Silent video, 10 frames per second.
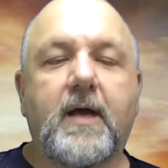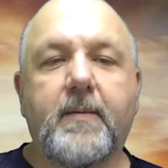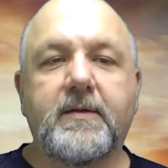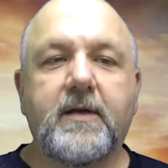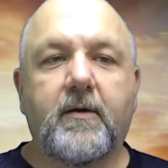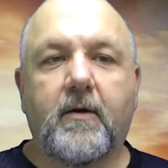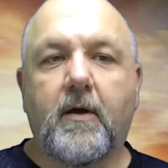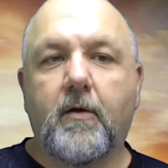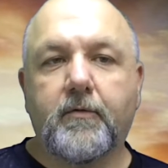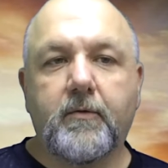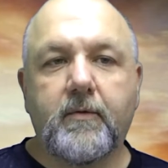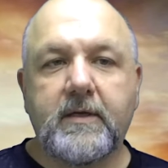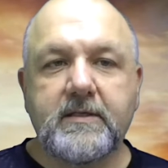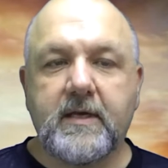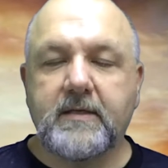commentator I often
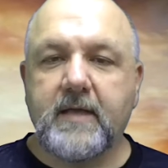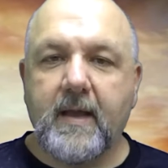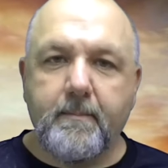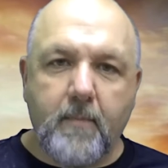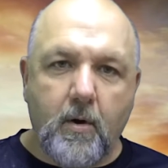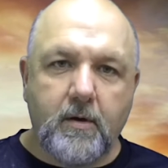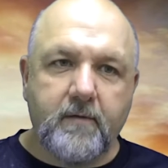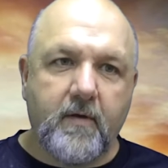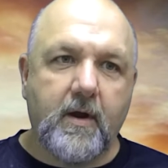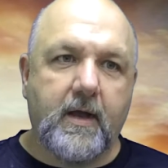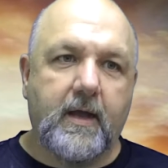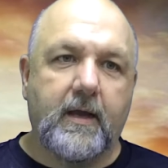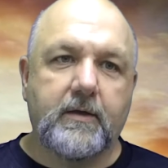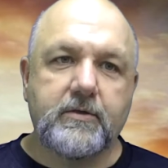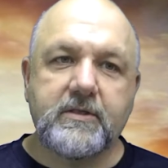read, says, "A mark of our age,